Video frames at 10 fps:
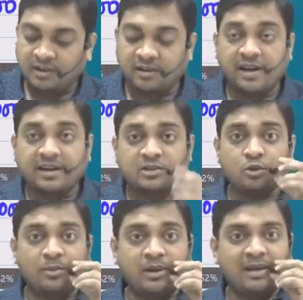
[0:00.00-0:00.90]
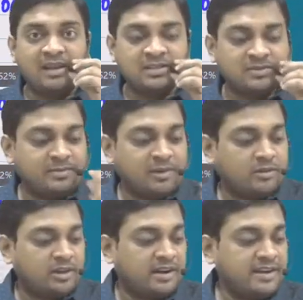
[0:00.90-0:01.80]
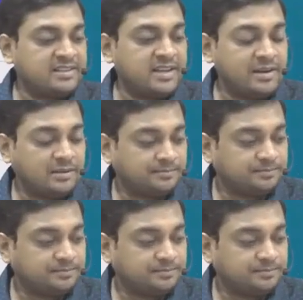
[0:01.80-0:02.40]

Creditors opening balance will be on the credit side.